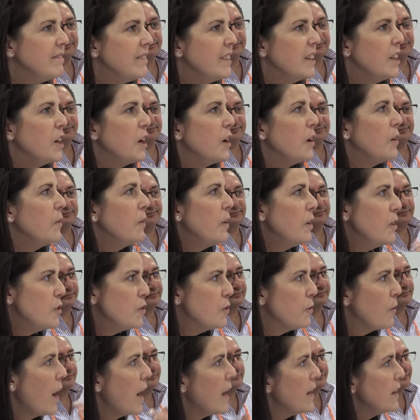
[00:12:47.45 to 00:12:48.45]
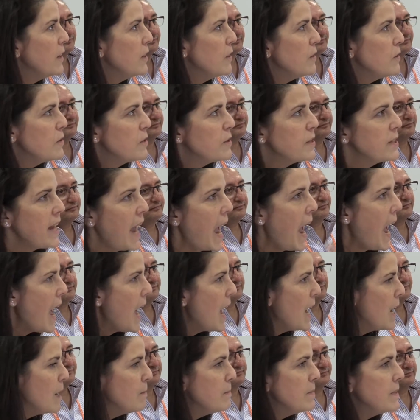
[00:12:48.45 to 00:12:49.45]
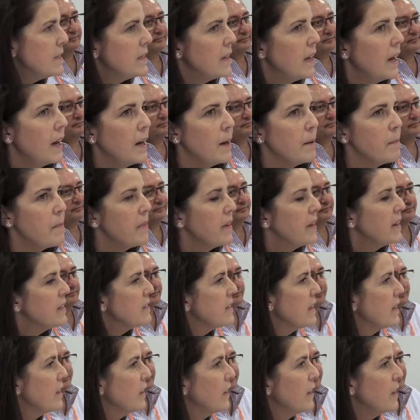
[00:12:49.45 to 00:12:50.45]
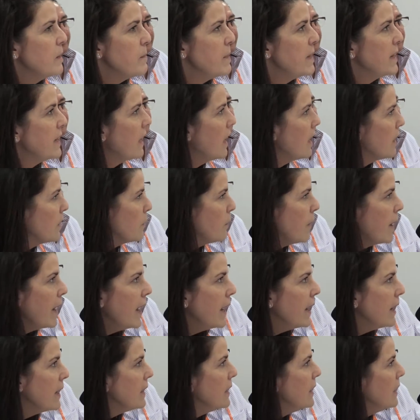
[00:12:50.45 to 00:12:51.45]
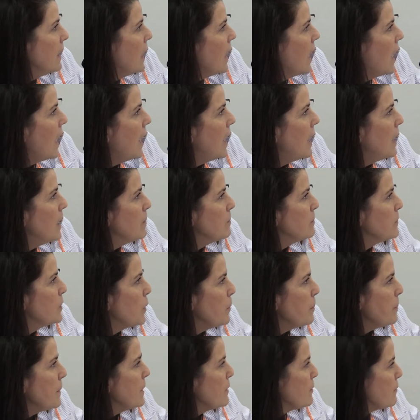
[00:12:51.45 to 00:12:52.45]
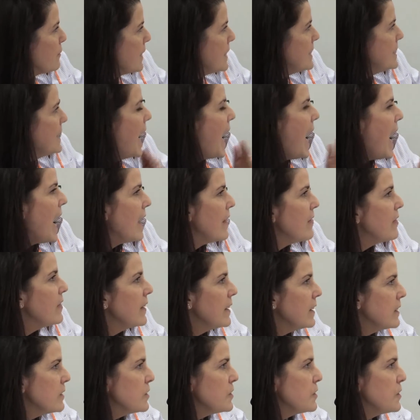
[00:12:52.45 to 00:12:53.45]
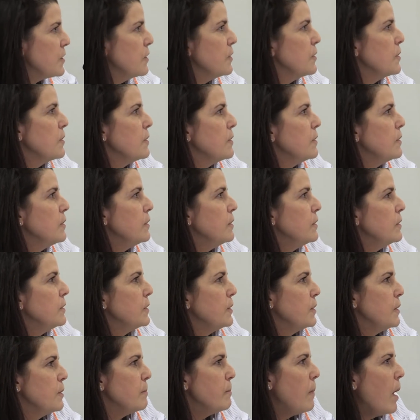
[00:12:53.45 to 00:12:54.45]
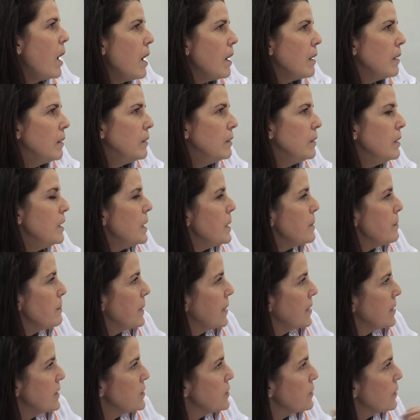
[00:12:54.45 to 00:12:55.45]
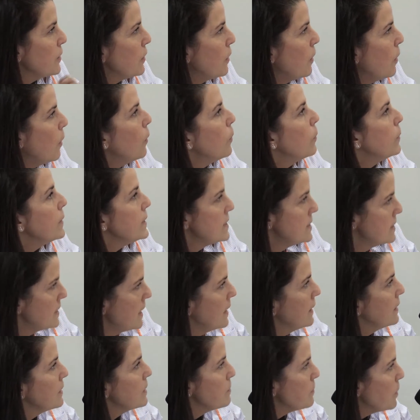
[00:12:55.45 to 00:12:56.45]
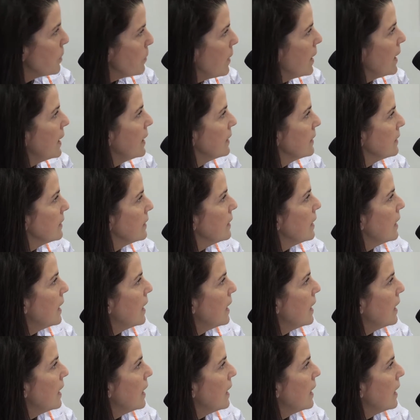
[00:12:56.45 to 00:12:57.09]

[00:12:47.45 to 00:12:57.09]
You try to use tabs, things that are going to be cut away. Don't be afraid to add things to your model because you can always take them away.